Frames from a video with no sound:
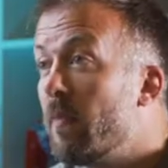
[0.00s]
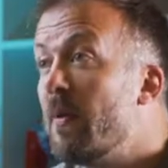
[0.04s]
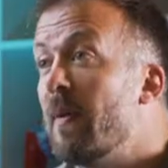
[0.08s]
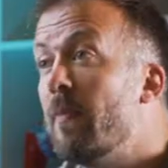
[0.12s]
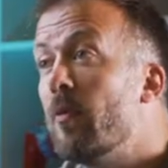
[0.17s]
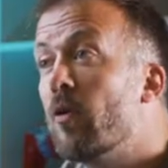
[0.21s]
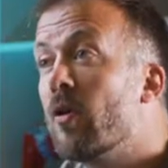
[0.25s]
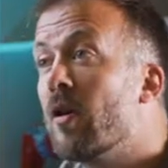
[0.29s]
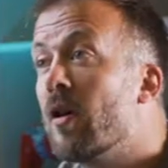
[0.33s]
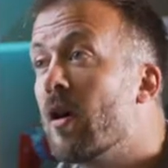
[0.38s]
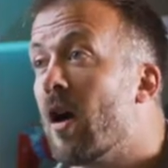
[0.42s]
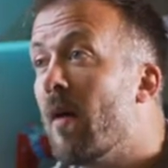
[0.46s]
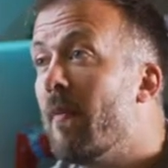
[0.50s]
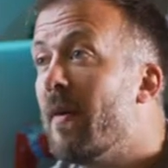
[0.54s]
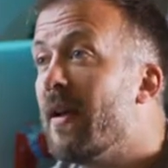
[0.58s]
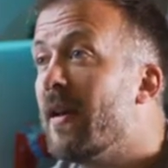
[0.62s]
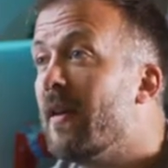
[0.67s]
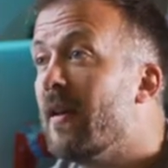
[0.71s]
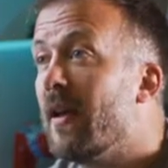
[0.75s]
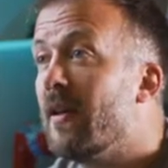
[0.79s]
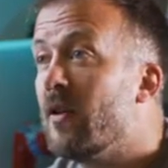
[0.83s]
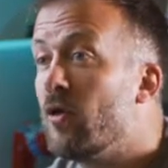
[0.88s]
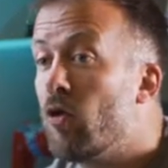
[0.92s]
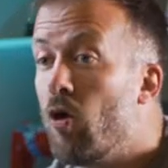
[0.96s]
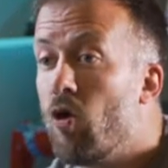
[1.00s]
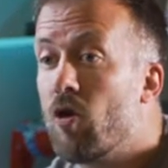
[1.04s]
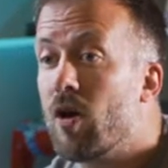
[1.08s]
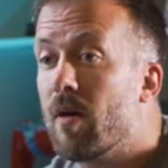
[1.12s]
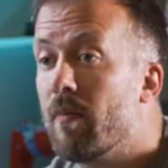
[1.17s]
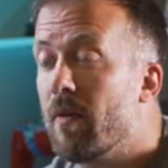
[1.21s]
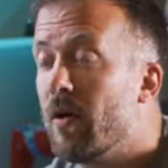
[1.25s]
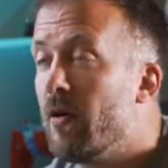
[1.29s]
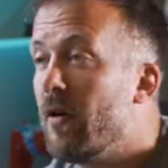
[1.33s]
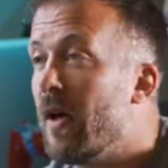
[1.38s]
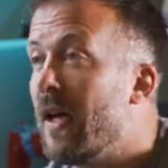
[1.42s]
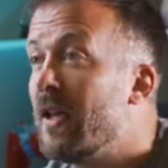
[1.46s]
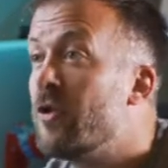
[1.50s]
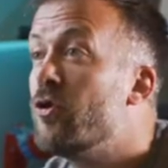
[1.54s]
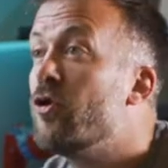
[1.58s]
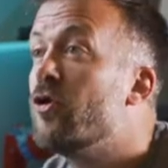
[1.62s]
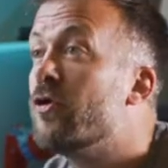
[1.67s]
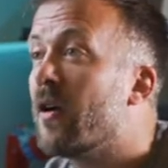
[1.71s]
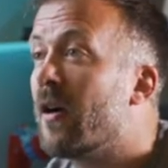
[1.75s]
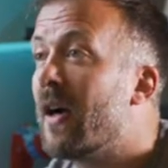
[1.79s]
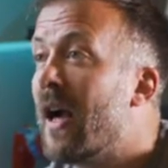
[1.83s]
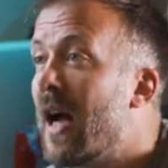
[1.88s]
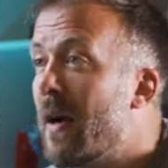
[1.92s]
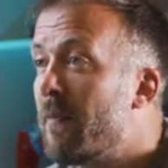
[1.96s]
people can come in and talk about issues
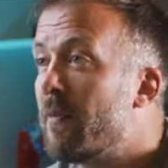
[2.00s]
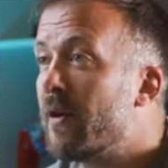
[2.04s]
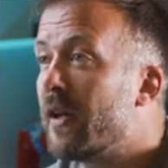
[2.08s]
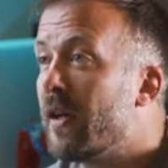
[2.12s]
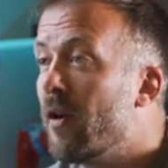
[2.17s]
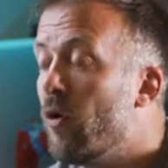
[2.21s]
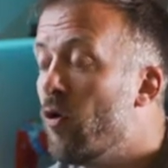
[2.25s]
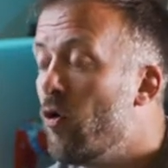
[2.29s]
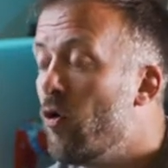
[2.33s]
that are happening at